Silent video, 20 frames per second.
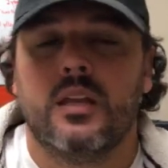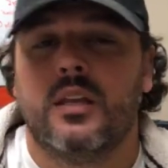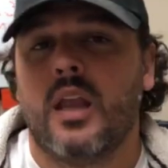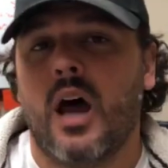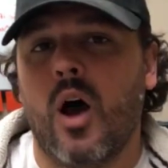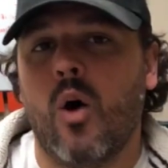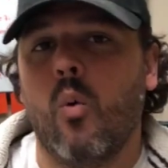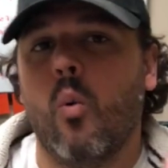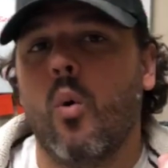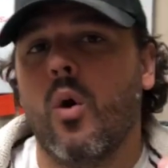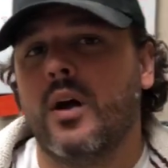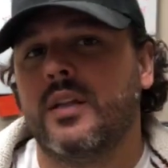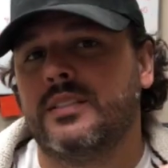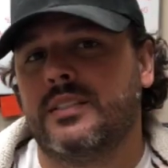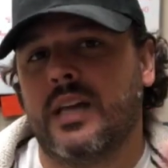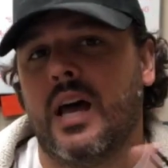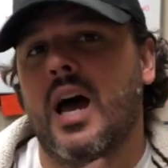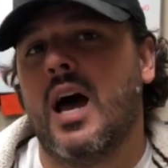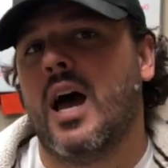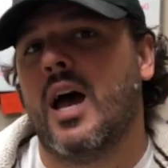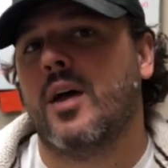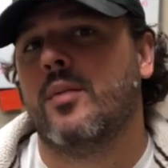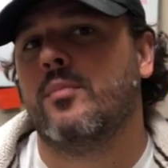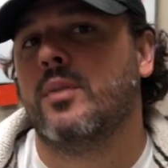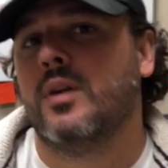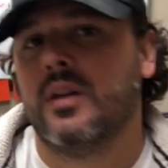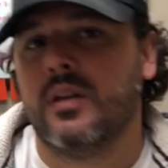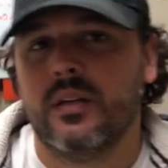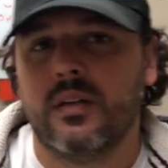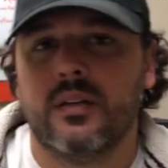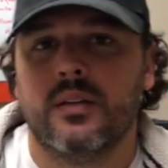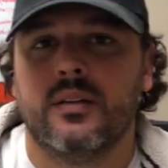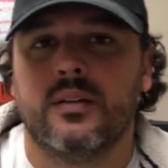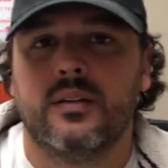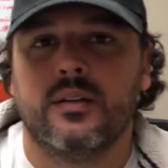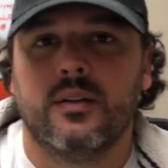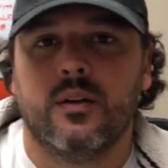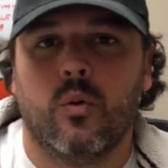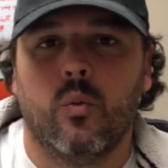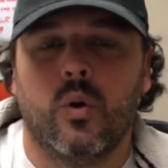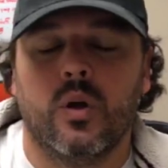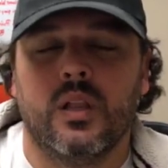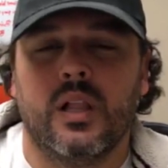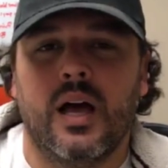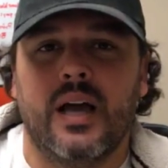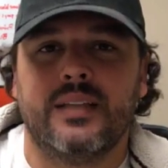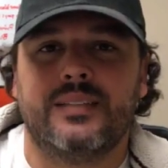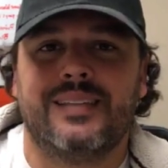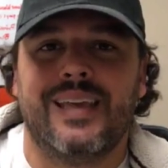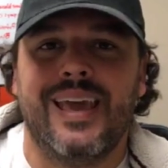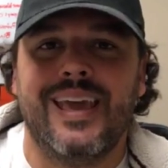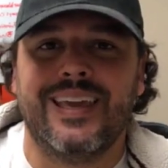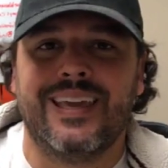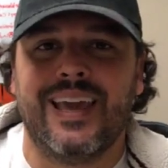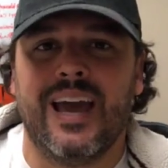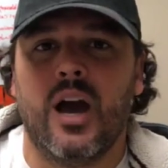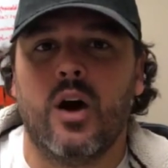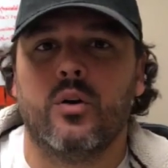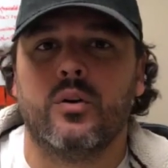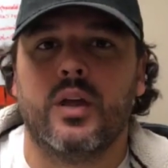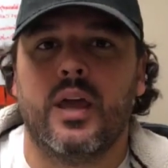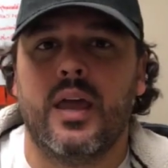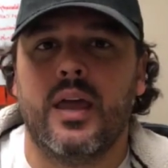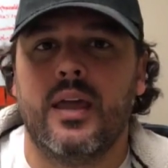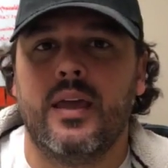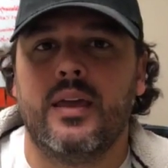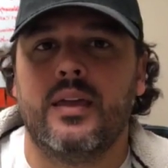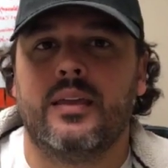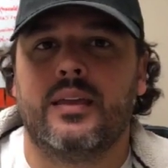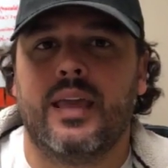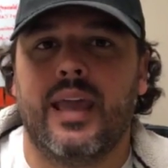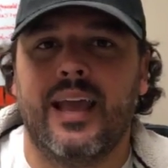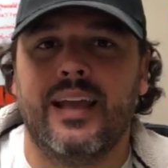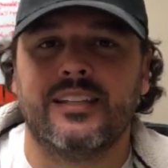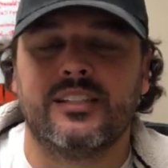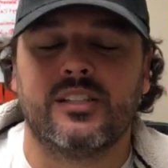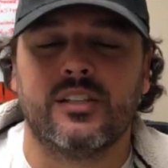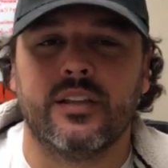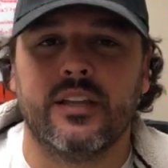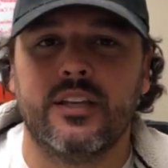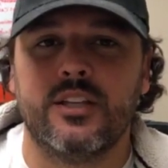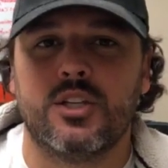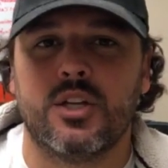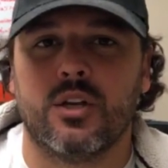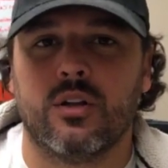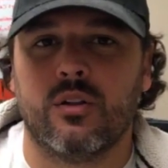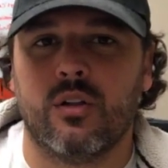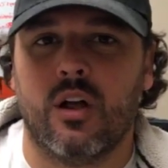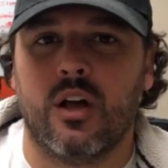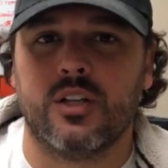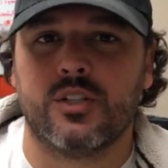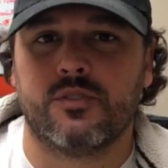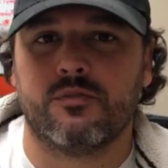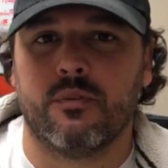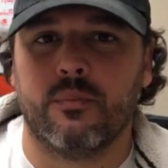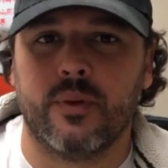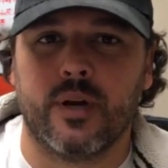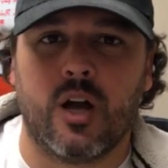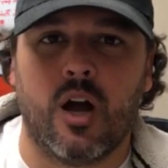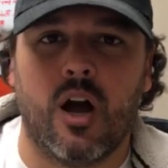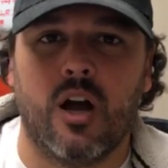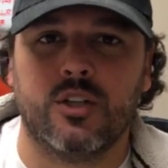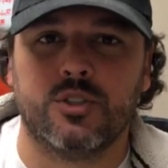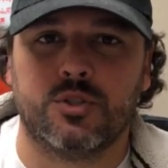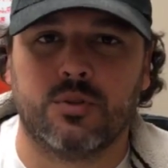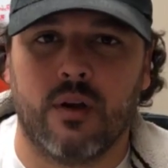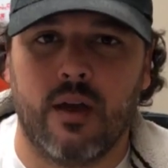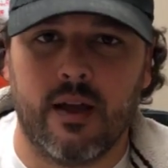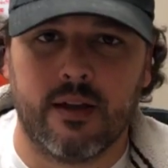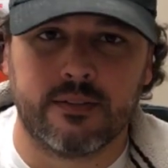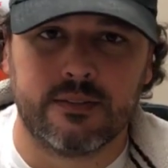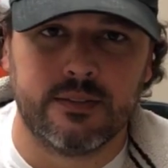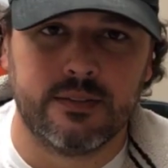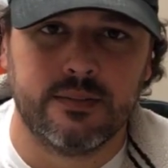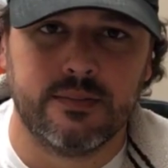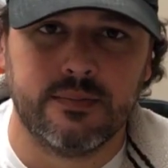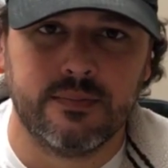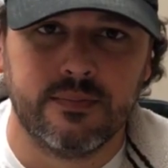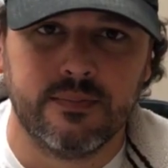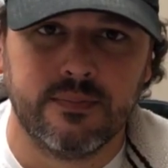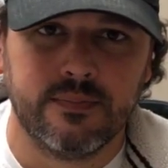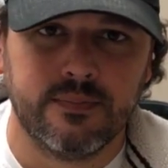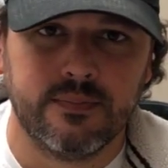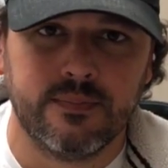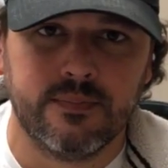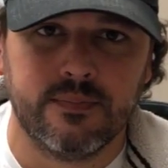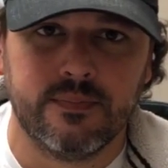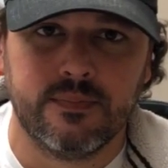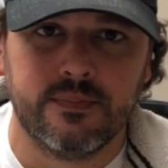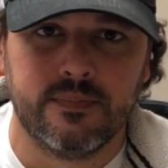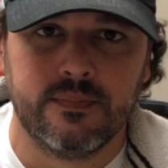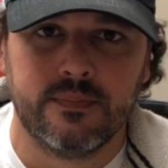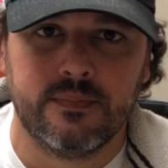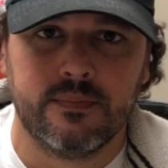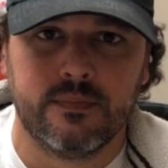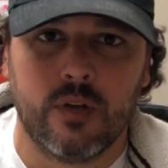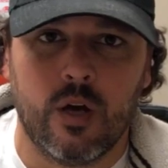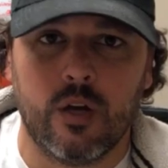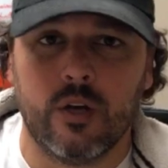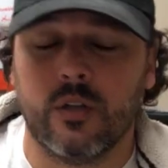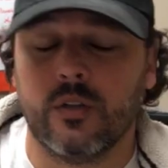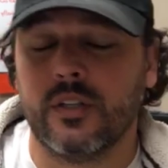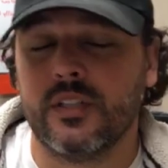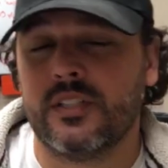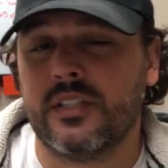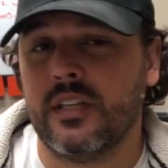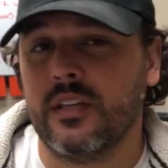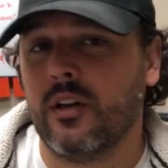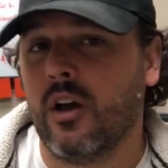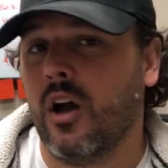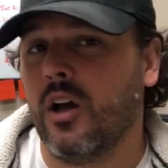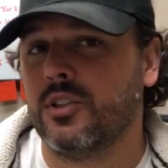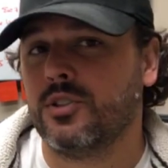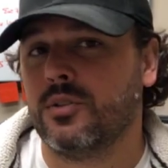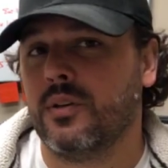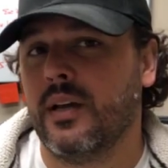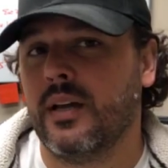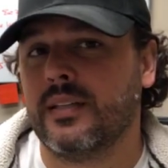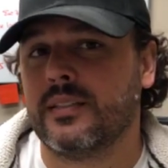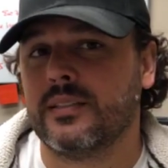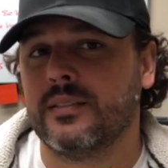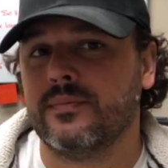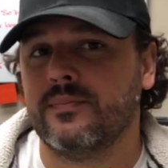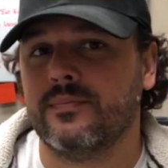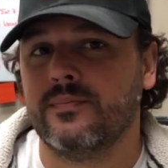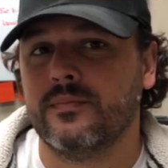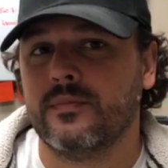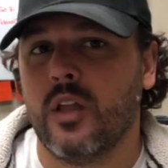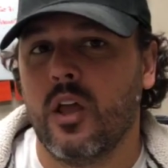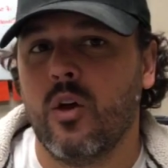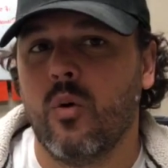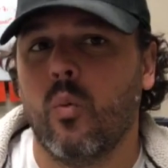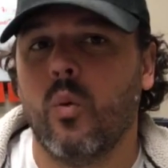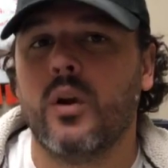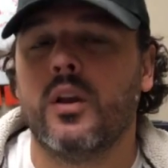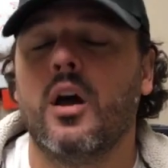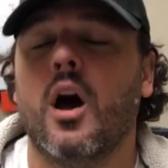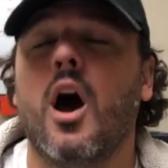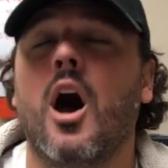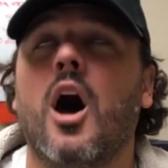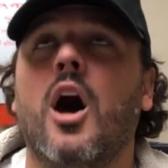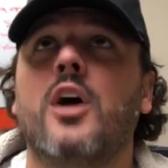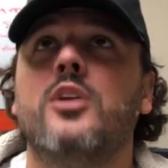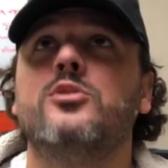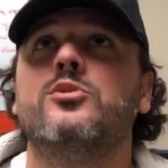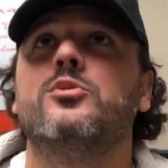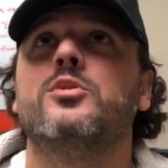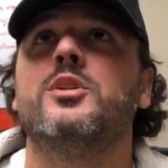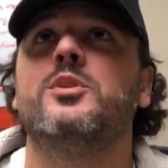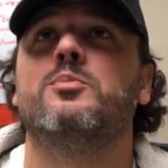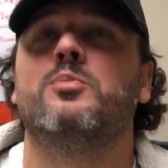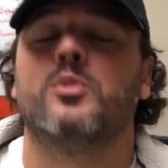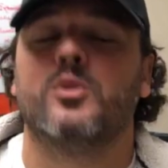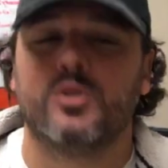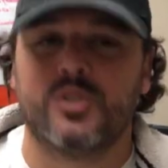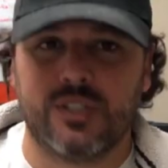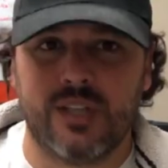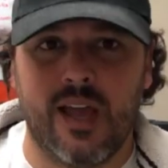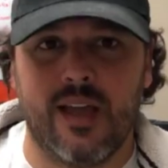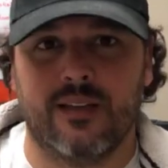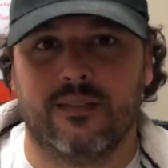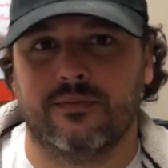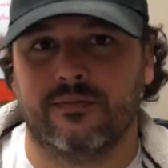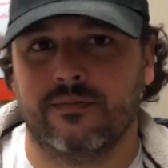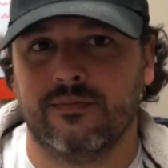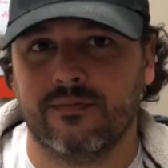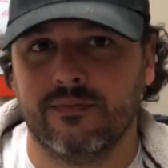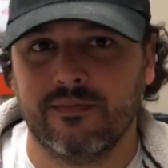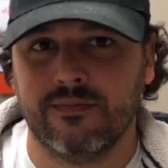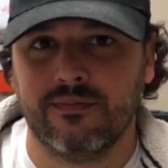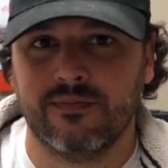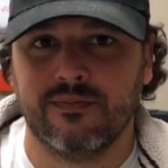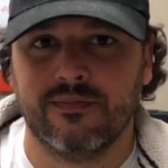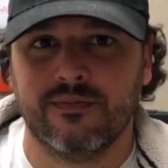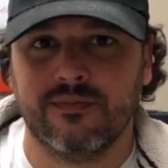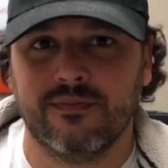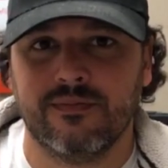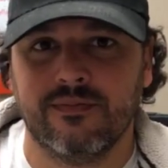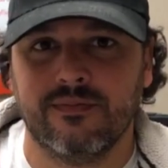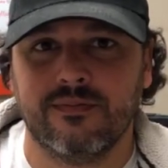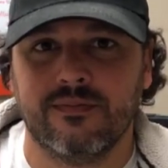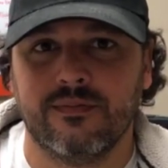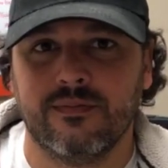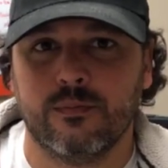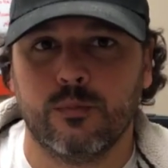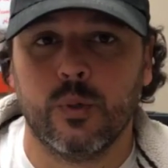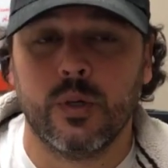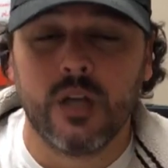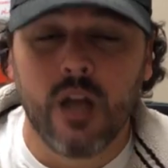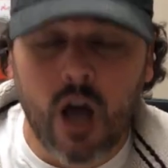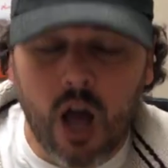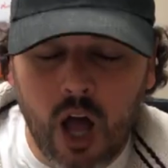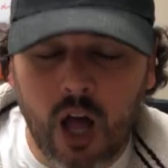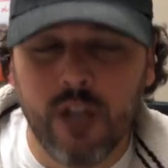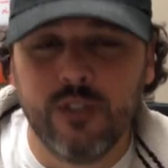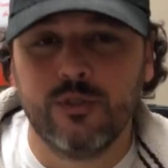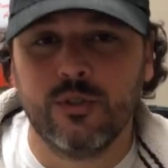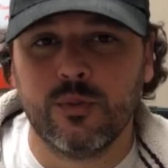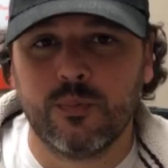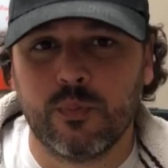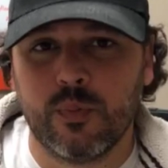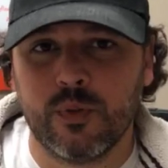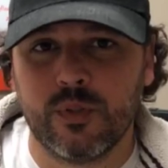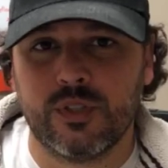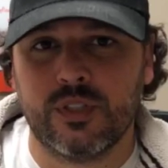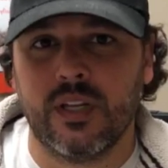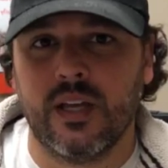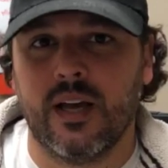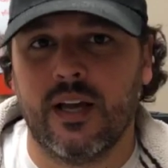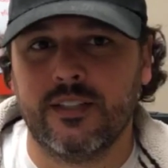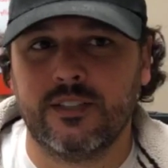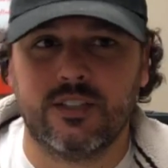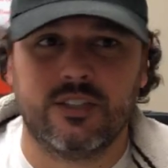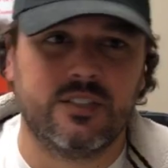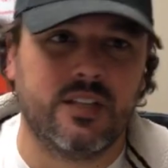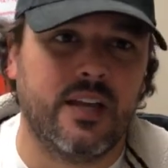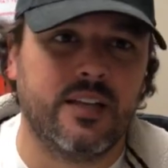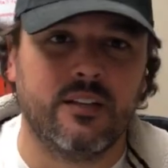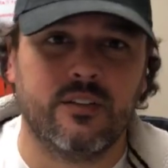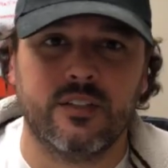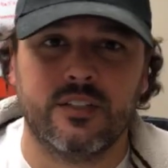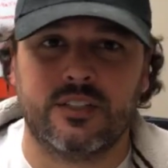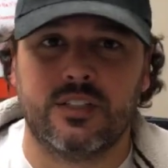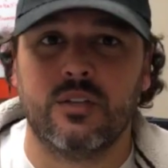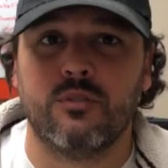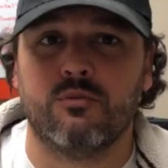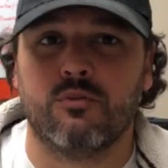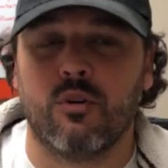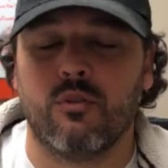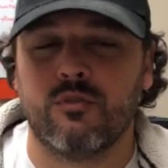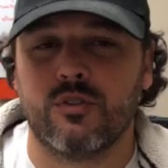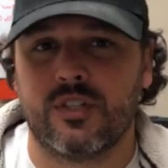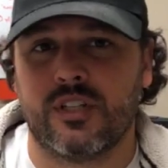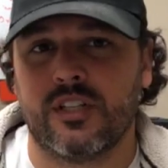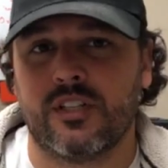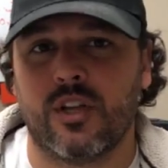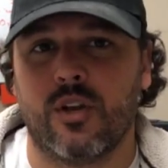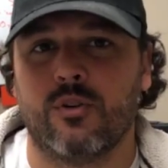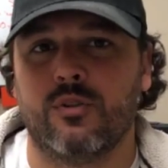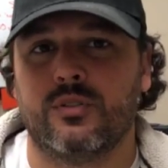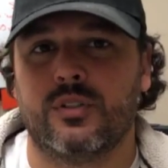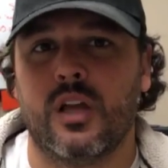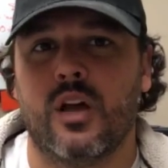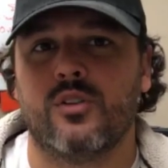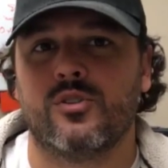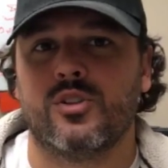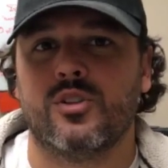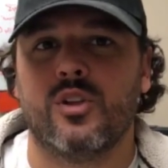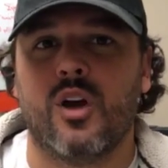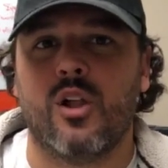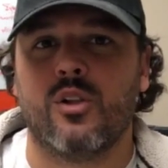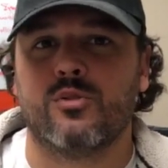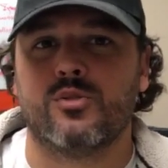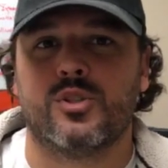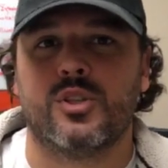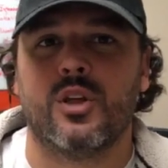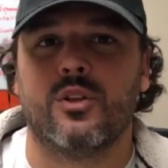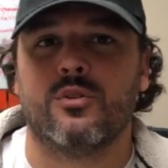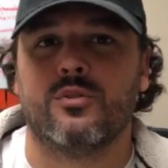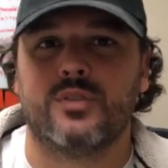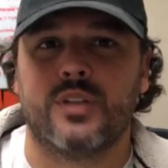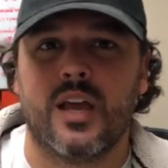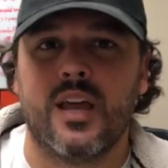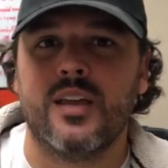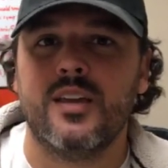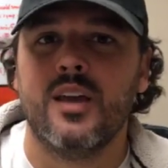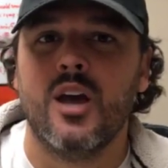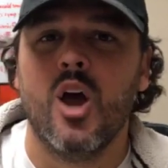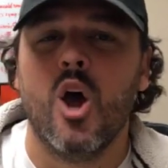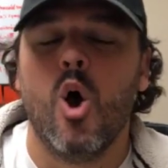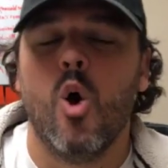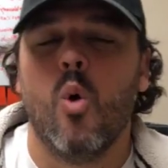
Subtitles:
Not one time will I take out a cancellation clause from a contract. On a listing contract, 100%. 100%. I just signed a listing for over $600,000 the other day.